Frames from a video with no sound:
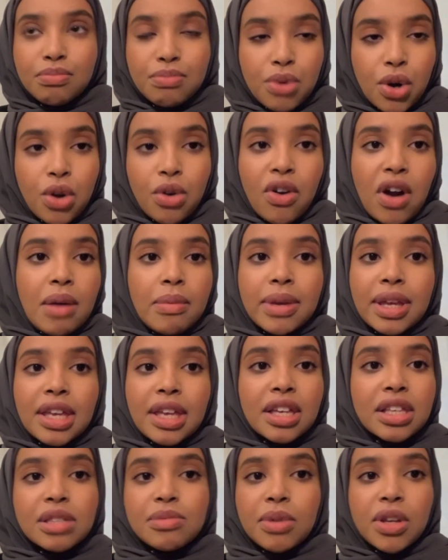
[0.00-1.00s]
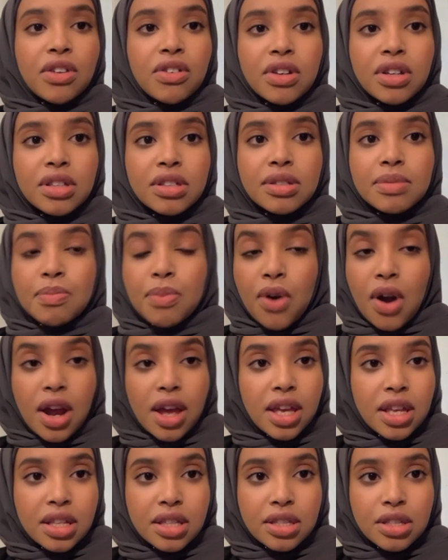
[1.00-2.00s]
programming experience
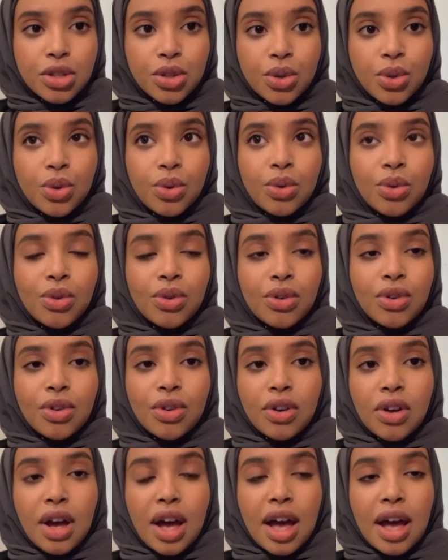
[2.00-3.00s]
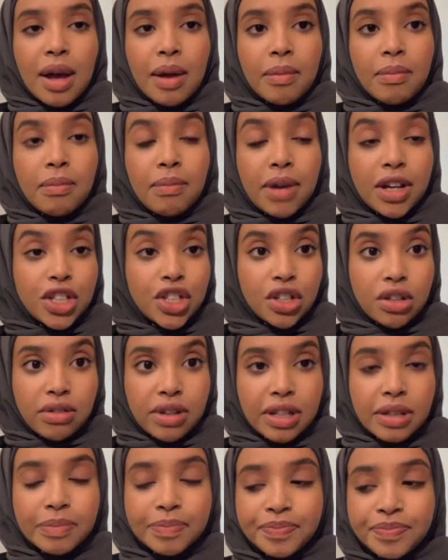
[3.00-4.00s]
prior to my
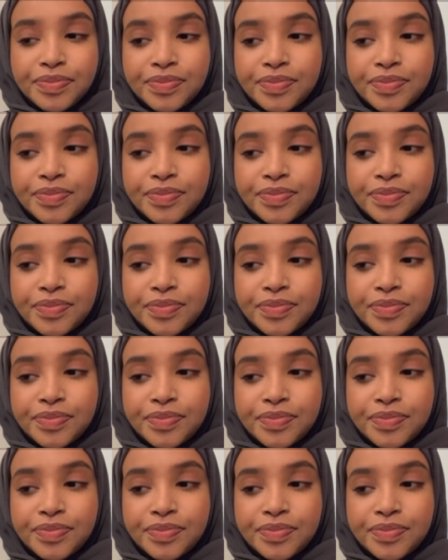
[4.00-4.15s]
degree.